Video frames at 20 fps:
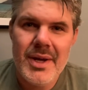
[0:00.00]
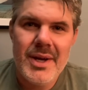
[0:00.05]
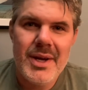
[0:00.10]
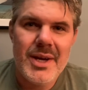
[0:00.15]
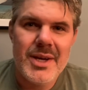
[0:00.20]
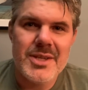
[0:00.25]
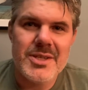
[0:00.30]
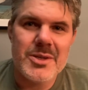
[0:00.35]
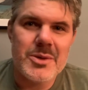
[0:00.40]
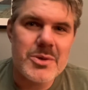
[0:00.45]

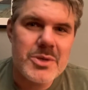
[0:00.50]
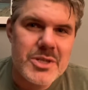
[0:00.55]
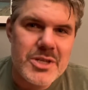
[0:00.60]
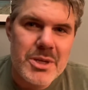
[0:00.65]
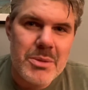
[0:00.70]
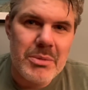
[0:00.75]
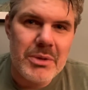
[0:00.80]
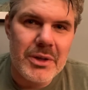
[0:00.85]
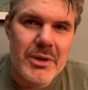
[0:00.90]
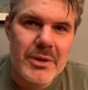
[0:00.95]
And so
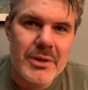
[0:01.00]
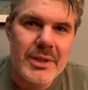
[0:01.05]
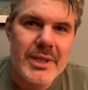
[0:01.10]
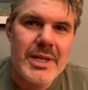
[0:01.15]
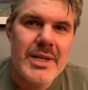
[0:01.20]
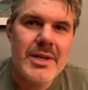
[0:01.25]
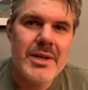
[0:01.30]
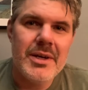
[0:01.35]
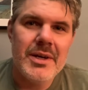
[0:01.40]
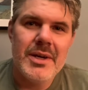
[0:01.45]

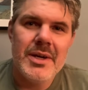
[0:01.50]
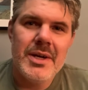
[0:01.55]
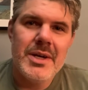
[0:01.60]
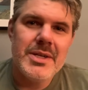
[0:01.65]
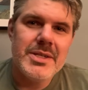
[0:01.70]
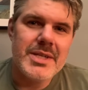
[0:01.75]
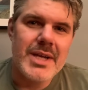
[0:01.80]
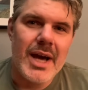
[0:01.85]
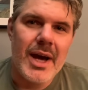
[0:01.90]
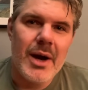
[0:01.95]
similarly
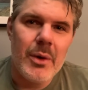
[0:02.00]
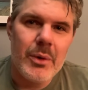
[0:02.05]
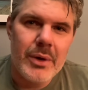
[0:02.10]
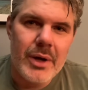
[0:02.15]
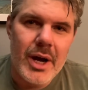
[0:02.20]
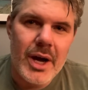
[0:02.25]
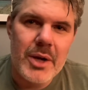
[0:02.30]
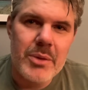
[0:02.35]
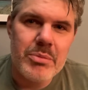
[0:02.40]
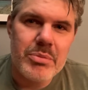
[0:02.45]
to how
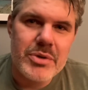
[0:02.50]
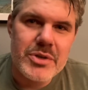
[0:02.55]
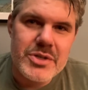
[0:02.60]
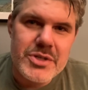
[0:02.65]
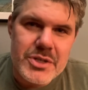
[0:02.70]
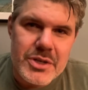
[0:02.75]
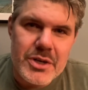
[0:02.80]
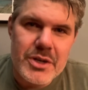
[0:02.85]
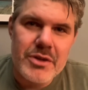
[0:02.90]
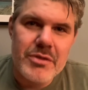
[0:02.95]
God
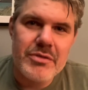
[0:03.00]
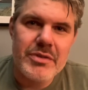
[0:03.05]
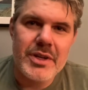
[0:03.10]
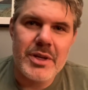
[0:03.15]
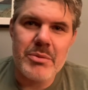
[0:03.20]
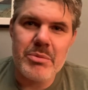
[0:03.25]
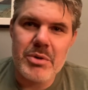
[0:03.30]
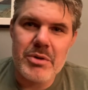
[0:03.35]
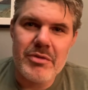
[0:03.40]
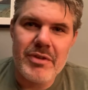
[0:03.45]
preserved
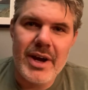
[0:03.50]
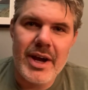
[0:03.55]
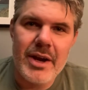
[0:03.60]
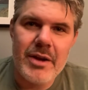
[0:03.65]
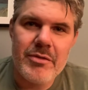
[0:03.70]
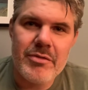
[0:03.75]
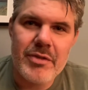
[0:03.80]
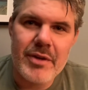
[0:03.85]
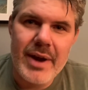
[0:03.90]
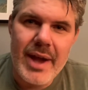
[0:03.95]
and
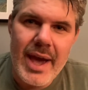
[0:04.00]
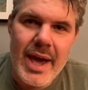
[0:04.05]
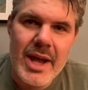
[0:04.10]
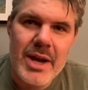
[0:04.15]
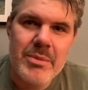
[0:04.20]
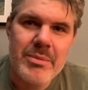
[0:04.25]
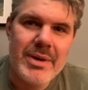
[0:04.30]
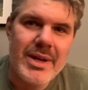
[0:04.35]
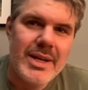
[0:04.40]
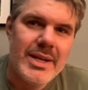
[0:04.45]
provided for
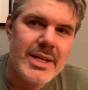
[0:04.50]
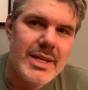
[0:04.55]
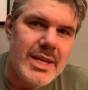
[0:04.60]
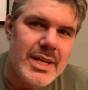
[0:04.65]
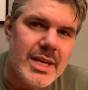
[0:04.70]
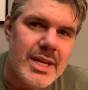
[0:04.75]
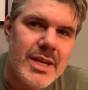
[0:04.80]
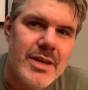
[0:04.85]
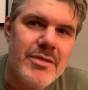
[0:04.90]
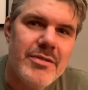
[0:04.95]
Adam and
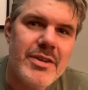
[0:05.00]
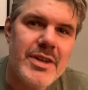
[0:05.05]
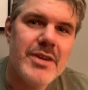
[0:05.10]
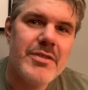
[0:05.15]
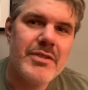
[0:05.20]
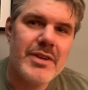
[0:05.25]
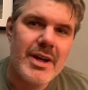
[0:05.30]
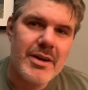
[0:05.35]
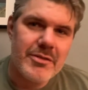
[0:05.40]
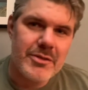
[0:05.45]
Eve,
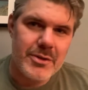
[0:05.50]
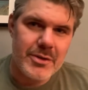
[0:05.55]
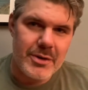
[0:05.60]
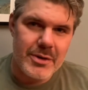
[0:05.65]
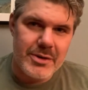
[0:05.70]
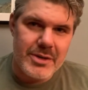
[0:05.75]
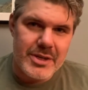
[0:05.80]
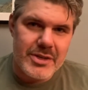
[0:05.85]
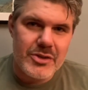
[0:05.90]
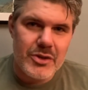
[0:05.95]
even after their
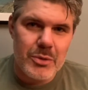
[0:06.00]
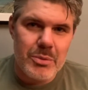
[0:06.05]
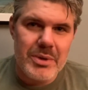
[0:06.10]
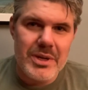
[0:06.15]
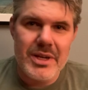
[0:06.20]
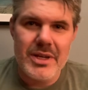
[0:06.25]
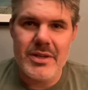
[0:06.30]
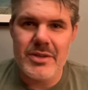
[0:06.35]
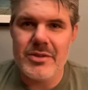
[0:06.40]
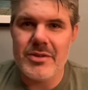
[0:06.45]

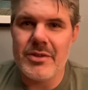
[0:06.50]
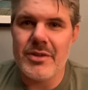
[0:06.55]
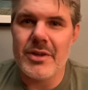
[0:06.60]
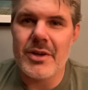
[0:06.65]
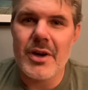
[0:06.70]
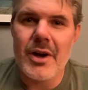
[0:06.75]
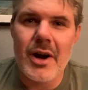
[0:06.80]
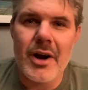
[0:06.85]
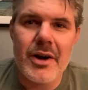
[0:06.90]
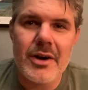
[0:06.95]
disobedience in the
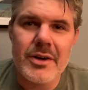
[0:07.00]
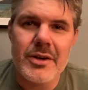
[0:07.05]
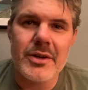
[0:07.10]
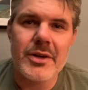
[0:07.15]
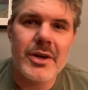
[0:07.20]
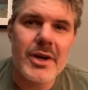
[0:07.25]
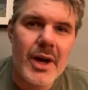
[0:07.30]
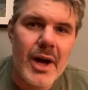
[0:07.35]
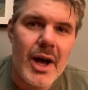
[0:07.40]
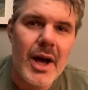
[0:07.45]
garden,
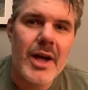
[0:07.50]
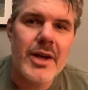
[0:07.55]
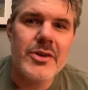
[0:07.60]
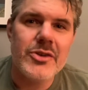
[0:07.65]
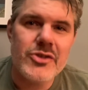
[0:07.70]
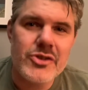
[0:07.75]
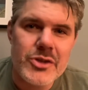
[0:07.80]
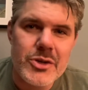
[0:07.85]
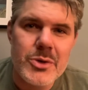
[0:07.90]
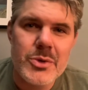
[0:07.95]
God
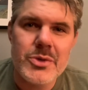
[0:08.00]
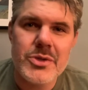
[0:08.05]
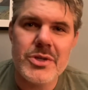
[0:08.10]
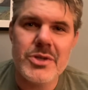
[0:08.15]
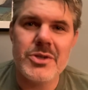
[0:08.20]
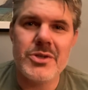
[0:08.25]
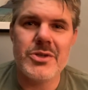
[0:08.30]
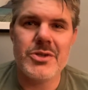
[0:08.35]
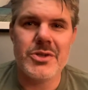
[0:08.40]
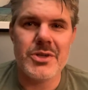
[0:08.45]

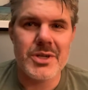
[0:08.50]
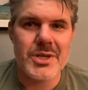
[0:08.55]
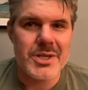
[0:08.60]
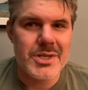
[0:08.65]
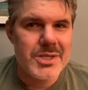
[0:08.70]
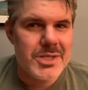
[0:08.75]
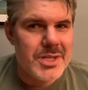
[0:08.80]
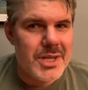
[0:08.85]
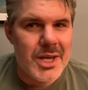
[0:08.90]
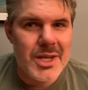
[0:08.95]
chooses to
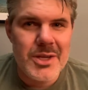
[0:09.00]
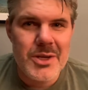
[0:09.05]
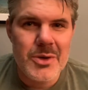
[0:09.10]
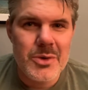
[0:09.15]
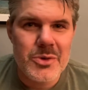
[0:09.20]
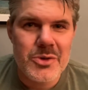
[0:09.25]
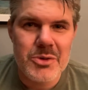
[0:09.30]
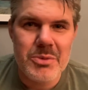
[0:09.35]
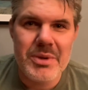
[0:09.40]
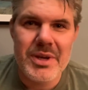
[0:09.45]
continue
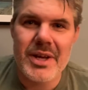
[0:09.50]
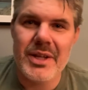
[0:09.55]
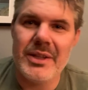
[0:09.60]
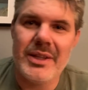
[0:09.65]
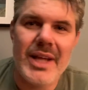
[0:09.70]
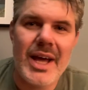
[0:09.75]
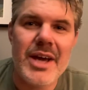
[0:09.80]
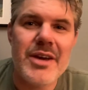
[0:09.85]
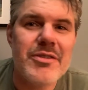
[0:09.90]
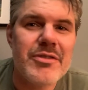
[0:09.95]
to be a
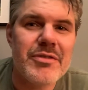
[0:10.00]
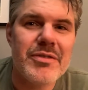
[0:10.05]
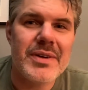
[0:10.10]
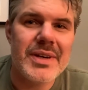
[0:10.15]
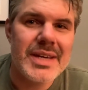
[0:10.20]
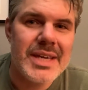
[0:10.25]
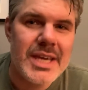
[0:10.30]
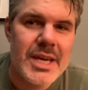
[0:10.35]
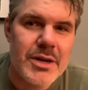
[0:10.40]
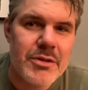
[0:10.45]
life
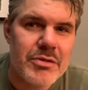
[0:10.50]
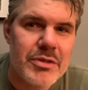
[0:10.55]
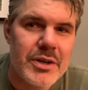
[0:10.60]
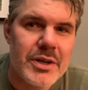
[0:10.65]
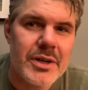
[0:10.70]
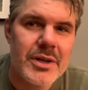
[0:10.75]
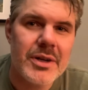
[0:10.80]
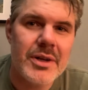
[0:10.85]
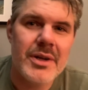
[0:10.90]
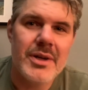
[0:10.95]

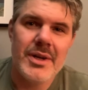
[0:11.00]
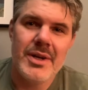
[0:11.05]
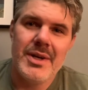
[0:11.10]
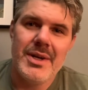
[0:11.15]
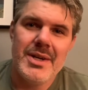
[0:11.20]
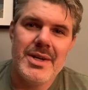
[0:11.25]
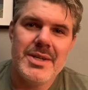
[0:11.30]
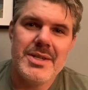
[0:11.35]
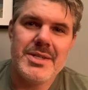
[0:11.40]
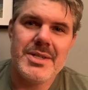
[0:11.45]
giver
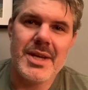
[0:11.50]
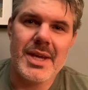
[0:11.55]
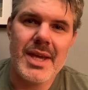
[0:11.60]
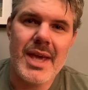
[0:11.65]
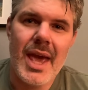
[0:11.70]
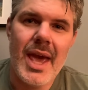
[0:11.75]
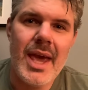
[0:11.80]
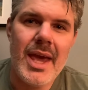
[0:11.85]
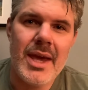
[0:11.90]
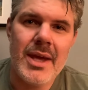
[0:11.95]
to
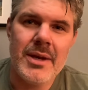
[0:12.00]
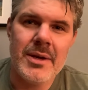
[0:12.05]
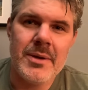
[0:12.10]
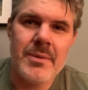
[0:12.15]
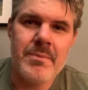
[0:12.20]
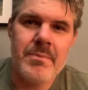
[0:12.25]
Cain,